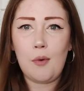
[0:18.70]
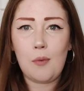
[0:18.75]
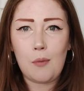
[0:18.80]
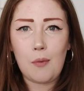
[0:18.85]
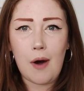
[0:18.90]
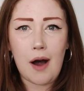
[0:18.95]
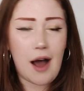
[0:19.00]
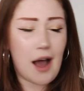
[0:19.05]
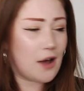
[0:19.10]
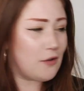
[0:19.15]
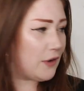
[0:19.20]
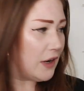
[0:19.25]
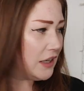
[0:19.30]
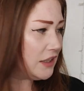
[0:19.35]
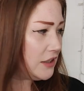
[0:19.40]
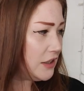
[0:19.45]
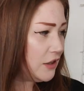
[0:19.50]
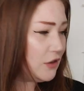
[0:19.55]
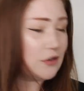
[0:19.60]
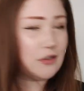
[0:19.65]
what I have
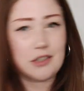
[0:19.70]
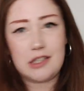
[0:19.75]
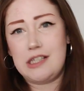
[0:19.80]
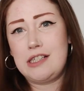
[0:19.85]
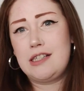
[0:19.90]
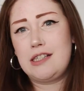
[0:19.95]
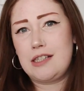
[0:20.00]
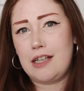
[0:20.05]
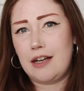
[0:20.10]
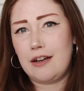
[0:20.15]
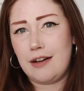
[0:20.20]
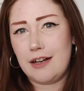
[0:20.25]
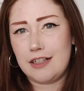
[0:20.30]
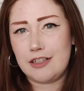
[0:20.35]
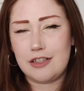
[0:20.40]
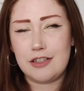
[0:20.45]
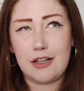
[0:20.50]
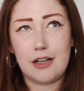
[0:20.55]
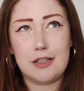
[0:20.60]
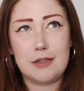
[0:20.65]
actually ordered. So
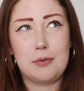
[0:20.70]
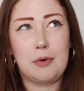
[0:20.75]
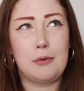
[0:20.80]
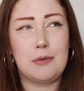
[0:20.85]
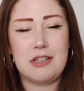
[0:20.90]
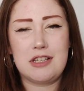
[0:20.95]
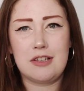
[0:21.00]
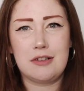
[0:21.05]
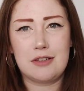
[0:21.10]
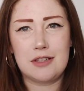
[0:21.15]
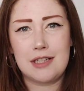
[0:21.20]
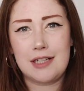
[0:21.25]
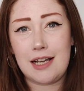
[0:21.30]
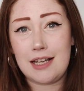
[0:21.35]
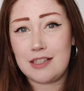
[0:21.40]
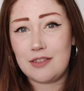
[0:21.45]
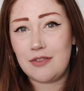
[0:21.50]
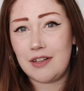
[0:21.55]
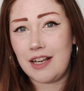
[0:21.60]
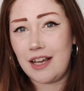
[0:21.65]
as you guys probably saw in the
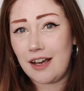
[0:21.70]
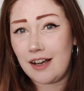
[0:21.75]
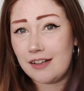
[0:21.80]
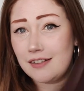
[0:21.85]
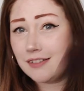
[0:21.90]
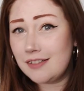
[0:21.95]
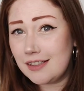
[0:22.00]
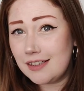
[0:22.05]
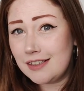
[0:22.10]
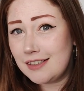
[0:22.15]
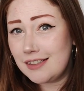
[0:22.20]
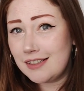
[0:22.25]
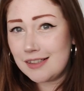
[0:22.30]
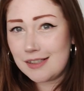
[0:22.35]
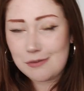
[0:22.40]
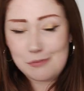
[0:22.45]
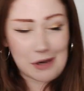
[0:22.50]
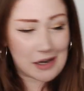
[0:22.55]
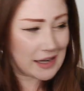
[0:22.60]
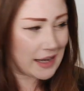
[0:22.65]
last video,
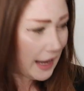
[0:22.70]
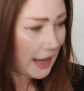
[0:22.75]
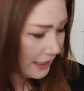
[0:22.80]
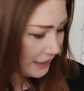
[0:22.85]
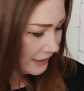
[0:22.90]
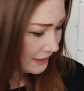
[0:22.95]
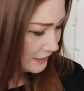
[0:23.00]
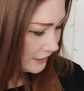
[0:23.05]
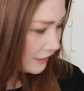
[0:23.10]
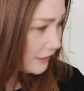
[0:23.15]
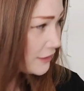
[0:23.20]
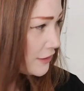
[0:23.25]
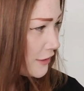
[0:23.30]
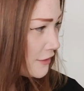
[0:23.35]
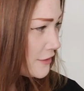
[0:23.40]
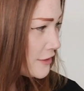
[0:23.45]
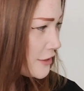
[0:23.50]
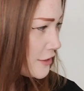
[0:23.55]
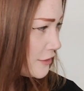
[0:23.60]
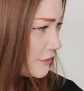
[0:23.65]
my cane, I
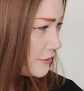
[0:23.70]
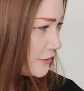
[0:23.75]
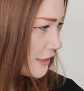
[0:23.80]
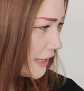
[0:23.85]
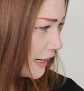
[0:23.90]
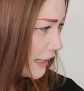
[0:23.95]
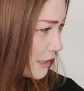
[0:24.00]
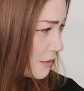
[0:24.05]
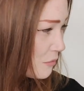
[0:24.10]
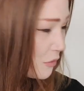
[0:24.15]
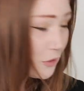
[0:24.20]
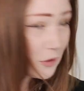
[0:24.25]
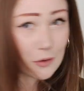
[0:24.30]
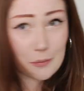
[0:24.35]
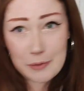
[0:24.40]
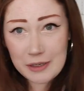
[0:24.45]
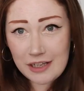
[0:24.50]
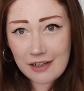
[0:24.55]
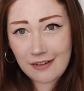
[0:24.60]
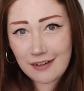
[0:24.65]
don't use it
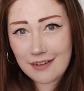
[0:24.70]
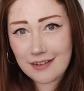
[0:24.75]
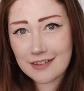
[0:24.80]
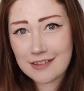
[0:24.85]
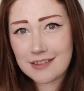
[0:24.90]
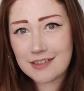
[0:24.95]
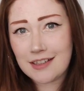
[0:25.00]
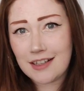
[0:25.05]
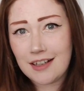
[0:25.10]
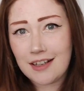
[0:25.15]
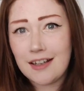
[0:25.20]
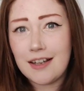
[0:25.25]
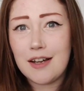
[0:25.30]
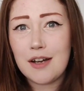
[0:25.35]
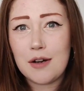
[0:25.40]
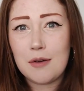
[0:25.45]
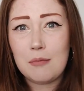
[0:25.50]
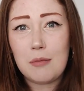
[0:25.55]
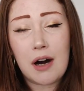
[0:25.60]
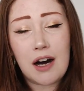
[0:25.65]
anymore because
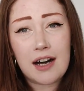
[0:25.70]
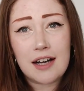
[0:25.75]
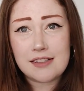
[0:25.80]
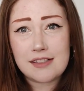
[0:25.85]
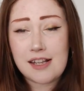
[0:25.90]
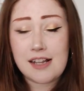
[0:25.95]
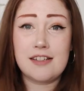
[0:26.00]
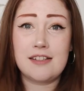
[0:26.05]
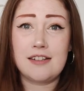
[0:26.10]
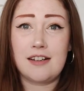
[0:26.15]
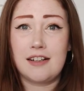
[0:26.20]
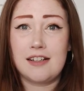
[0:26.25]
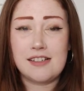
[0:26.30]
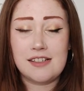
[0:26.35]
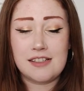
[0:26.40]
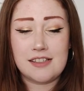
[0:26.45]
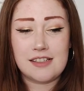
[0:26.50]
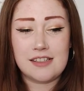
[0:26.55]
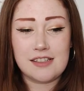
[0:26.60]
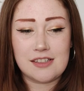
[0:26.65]
my
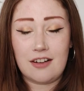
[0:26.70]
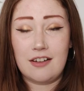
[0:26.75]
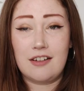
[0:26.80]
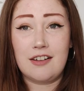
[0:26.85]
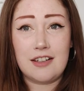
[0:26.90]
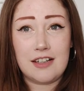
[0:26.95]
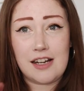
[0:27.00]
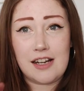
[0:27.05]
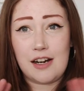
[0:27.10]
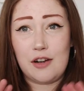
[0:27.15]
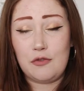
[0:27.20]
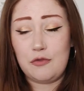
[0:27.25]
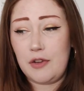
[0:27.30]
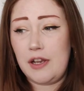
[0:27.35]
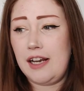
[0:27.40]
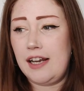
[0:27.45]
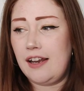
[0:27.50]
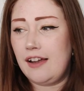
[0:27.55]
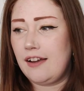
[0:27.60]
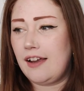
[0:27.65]
tendonitis has gone and I'm
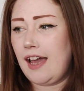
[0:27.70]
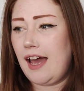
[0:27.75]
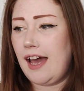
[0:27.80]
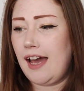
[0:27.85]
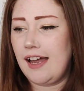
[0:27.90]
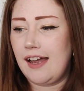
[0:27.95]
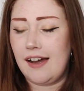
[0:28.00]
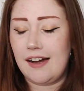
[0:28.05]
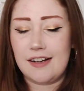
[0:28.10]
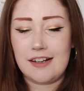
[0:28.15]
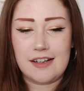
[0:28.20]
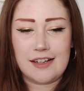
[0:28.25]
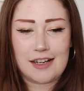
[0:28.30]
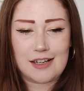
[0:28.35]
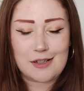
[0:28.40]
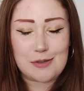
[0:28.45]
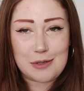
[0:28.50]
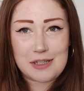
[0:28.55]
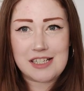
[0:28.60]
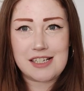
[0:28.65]
feeling okay. I don't
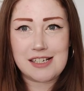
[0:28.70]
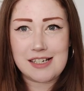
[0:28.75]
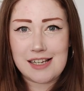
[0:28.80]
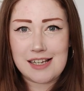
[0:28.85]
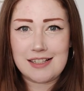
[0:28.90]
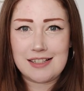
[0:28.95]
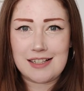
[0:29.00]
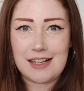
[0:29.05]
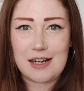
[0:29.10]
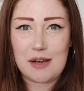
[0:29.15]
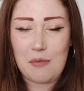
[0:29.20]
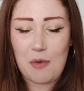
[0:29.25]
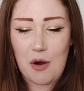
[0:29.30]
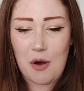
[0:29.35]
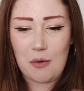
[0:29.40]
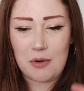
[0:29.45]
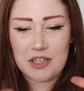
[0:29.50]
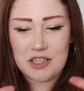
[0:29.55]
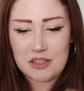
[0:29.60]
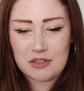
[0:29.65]
get twitchy knees
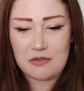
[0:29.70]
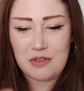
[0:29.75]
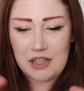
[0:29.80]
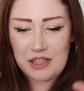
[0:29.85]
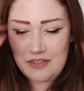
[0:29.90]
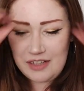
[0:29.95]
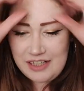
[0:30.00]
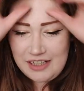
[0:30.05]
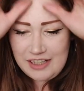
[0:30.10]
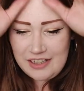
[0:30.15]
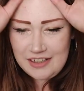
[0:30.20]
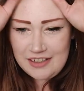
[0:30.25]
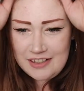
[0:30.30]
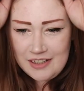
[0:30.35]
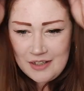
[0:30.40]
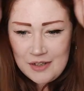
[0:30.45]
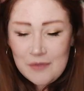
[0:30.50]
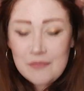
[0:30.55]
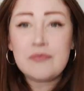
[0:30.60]
anymore, which is really, really good.